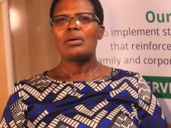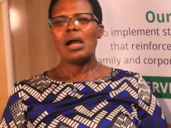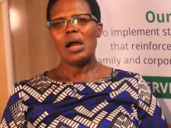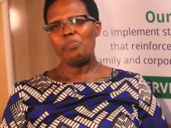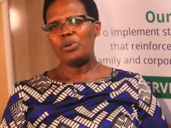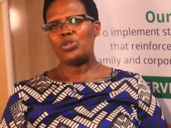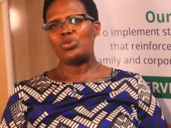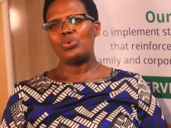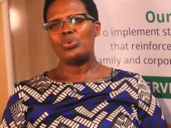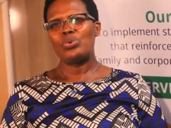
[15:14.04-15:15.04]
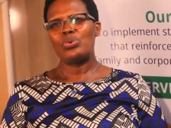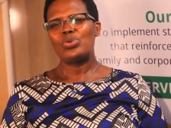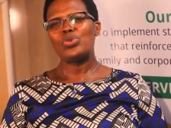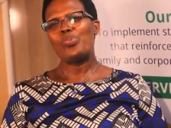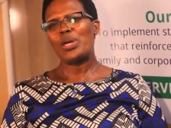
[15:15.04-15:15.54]
happy to
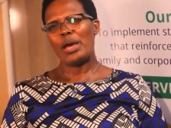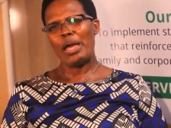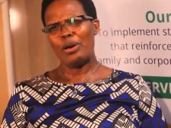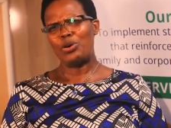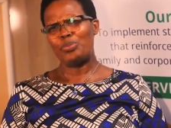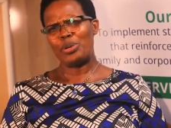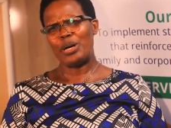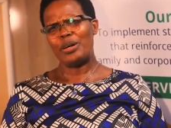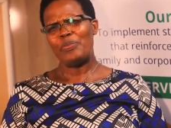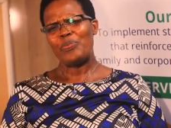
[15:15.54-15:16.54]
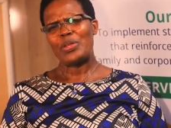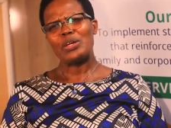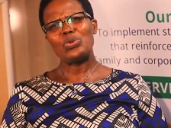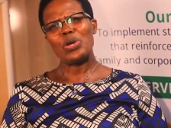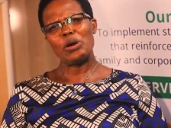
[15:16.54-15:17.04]
be a helper,
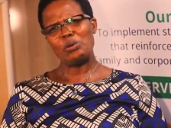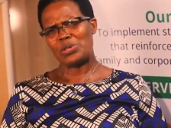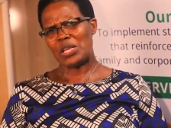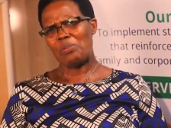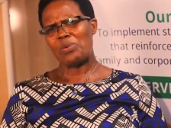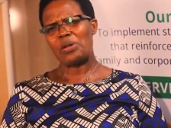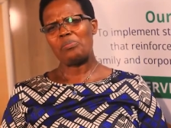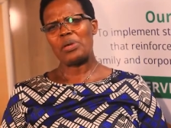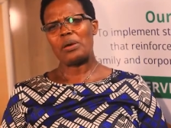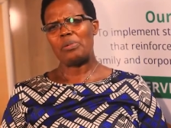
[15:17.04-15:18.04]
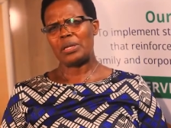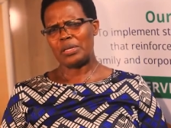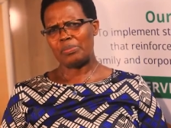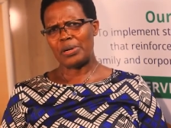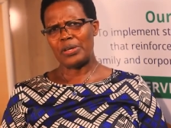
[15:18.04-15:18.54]
to help someone be a
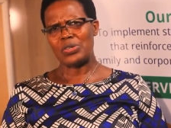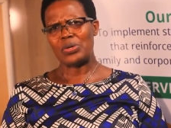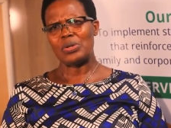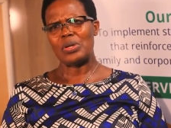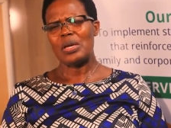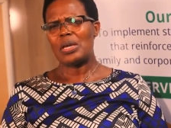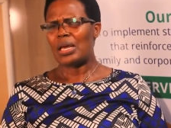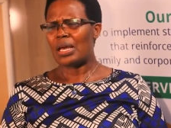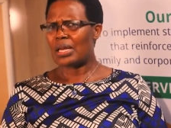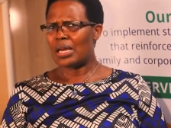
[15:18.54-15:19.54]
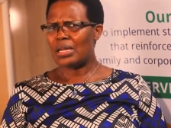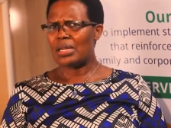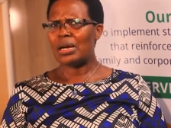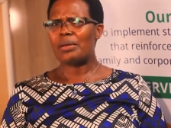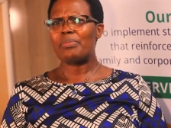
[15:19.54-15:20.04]
better person.
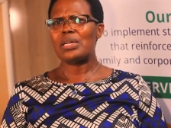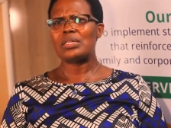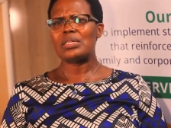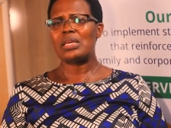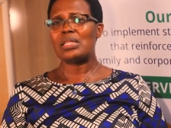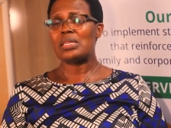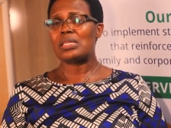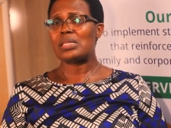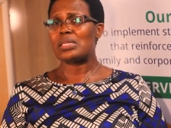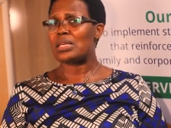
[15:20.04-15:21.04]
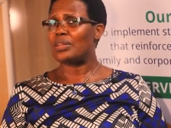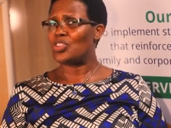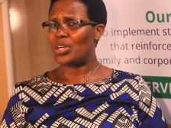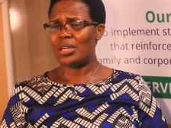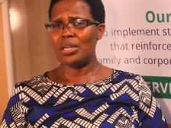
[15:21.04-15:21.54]
Again, I must say this is a
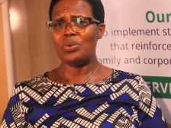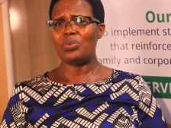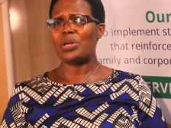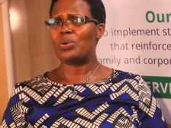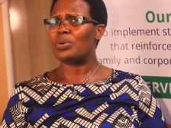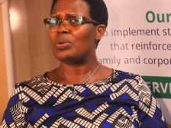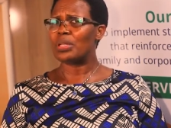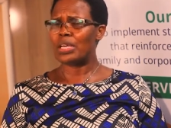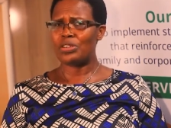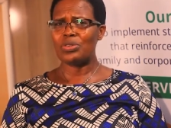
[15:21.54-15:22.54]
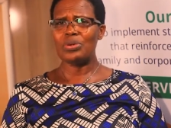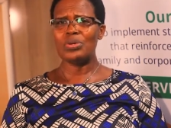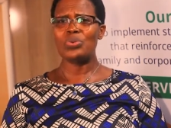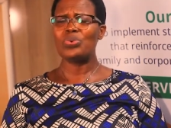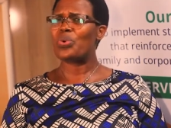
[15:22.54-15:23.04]
journey we all get
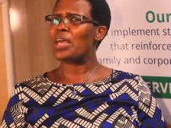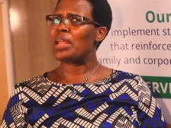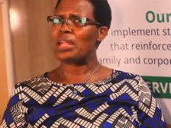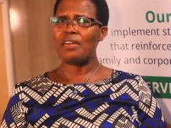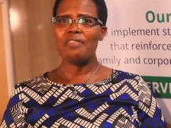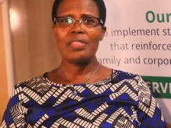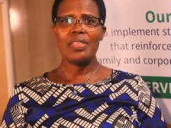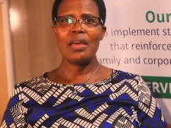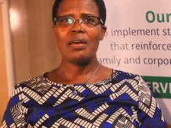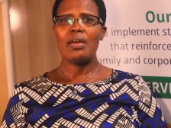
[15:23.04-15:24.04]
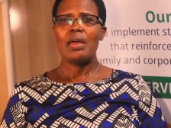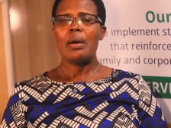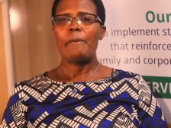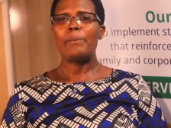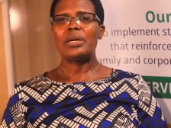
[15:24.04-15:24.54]
onto. We are never there,
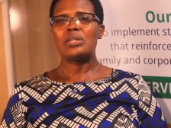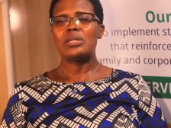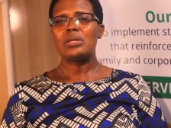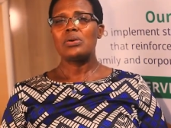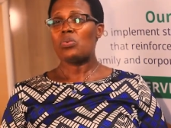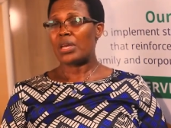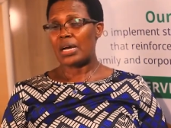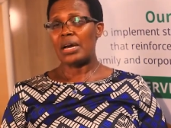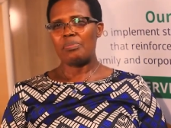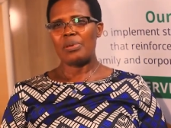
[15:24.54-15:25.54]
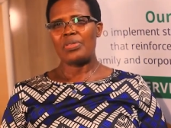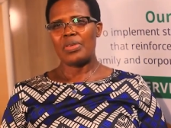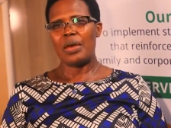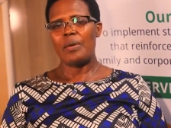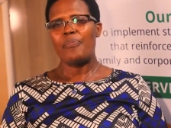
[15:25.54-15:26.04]
but we can be
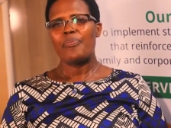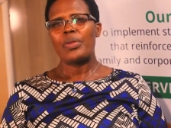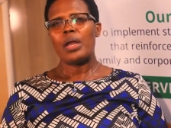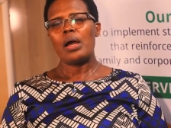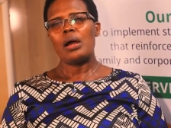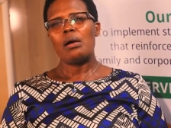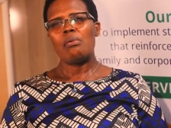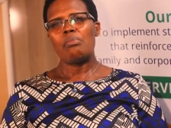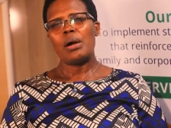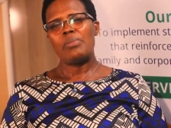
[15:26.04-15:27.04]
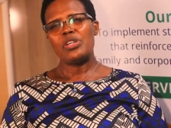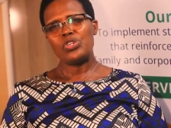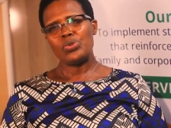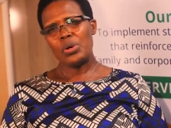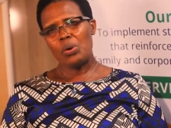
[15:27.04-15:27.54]
there. A
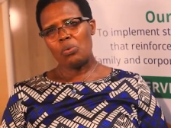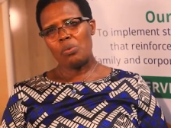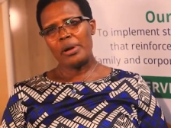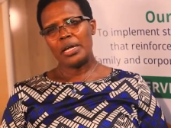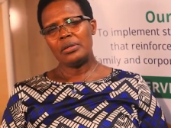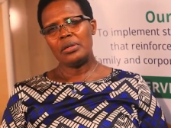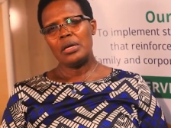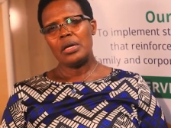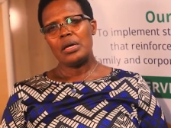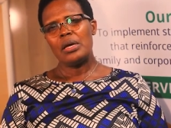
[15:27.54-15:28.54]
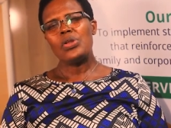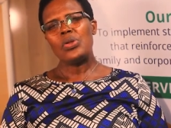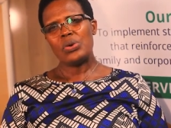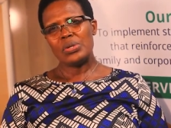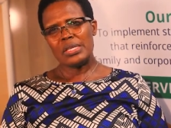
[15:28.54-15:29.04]
mature woman
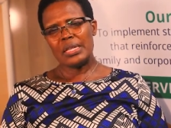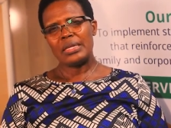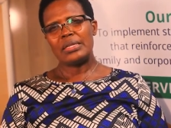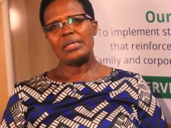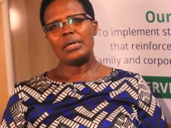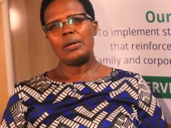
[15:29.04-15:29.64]
knows that